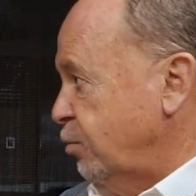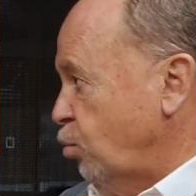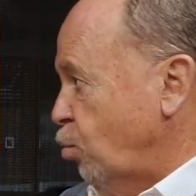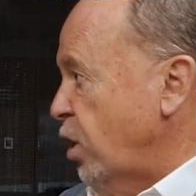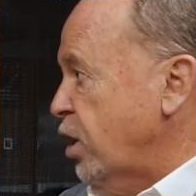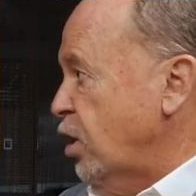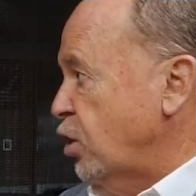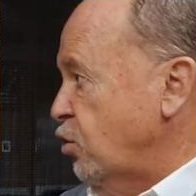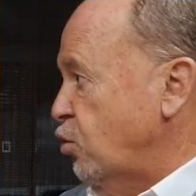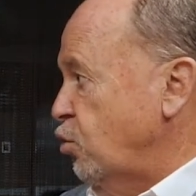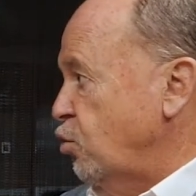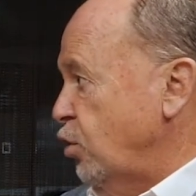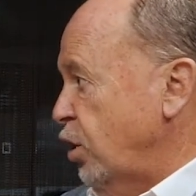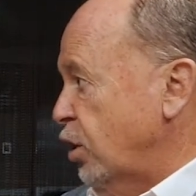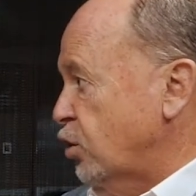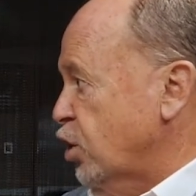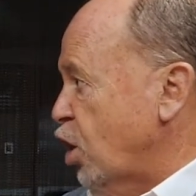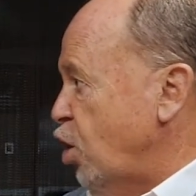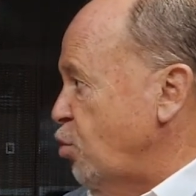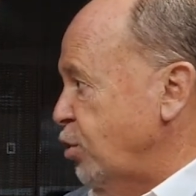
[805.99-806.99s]
1 in 2
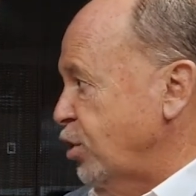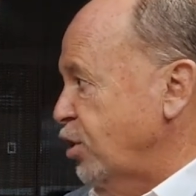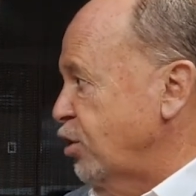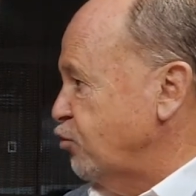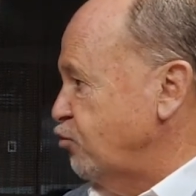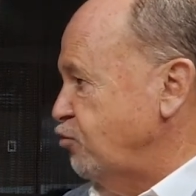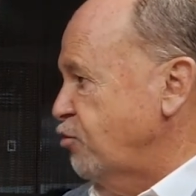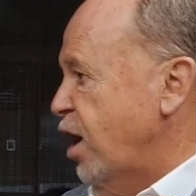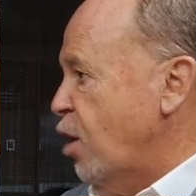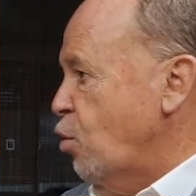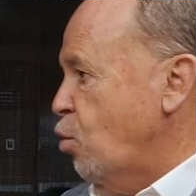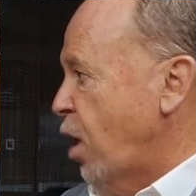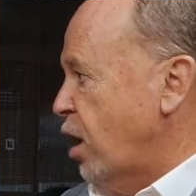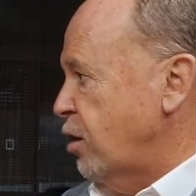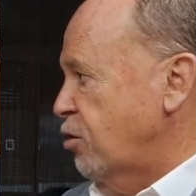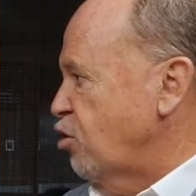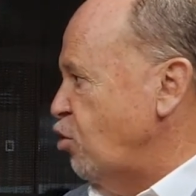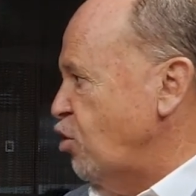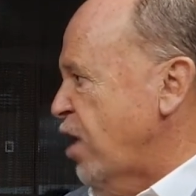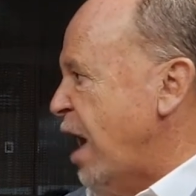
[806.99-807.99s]
gets opened. There's no one,
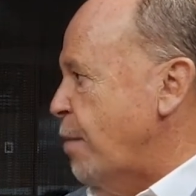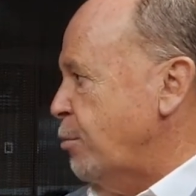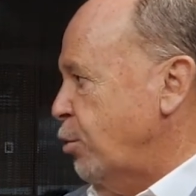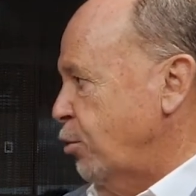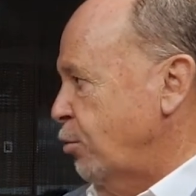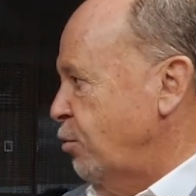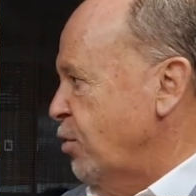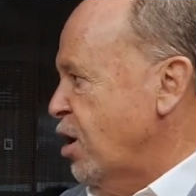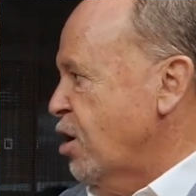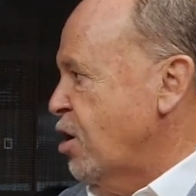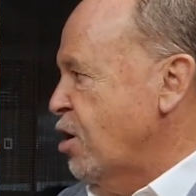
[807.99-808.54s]
not Apple,